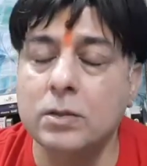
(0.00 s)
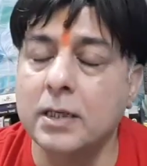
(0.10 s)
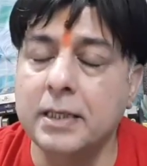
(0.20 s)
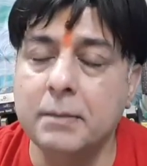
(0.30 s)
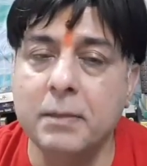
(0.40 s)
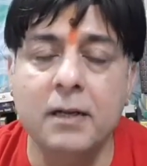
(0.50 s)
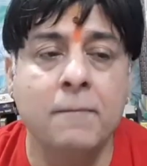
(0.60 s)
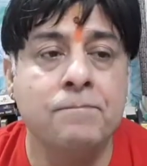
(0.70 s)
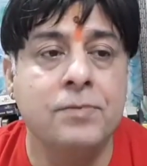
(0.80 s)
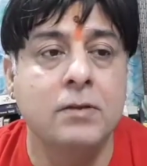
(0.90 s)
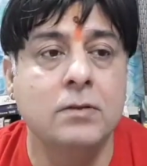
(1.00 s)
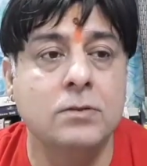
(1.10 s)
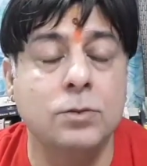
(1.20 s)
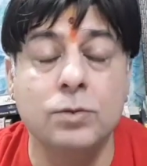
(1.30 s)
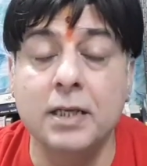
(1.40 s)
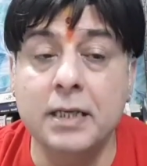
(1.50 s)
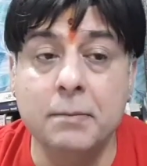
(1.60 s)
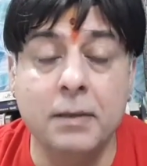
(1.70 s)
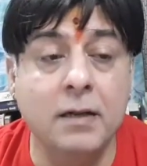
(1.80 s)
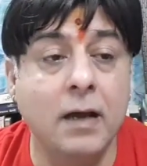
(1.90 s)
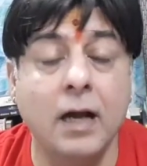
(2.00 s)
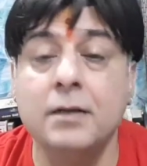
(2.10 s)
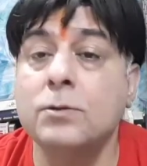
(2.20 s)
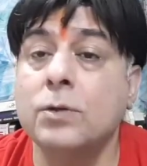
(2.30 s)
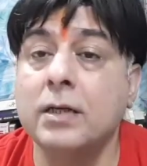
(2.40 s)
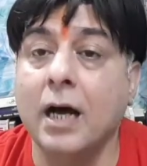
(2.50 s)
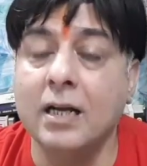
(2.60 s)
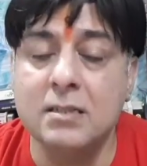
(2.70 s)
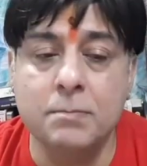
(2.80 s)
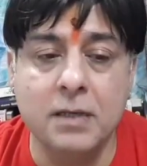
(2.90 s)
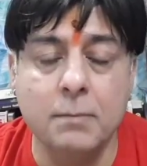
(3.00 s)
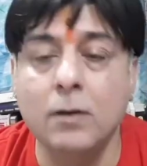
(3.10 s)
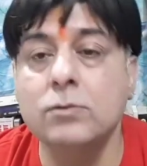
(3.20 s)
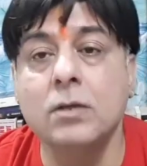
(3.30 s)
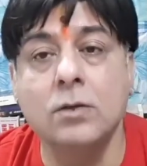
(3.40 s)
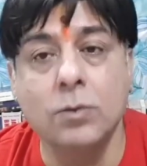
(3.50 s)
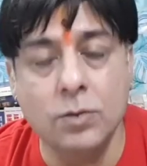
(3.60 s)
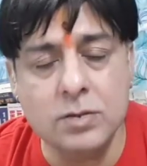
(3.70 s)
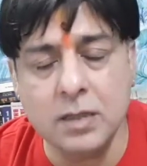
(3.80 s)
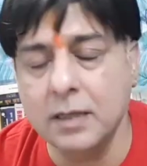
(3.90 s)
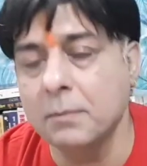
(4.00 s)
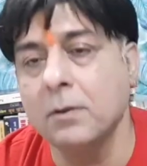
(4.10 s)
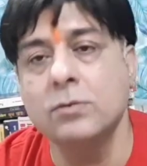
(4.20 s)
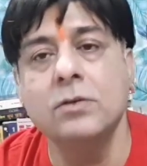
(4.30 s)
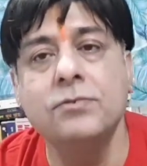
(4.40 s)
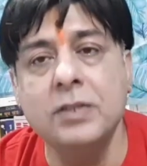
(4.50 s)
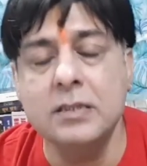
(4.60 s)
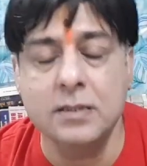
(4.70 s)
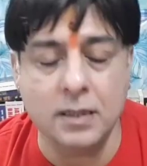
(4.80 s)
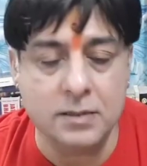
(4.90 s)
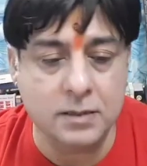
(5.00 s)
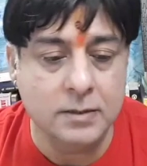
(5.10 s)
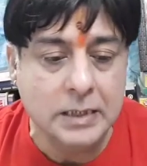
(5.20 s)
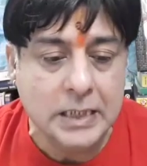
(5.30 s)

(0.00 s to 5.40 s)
the email, and you can ask me about the course and about the fee structure.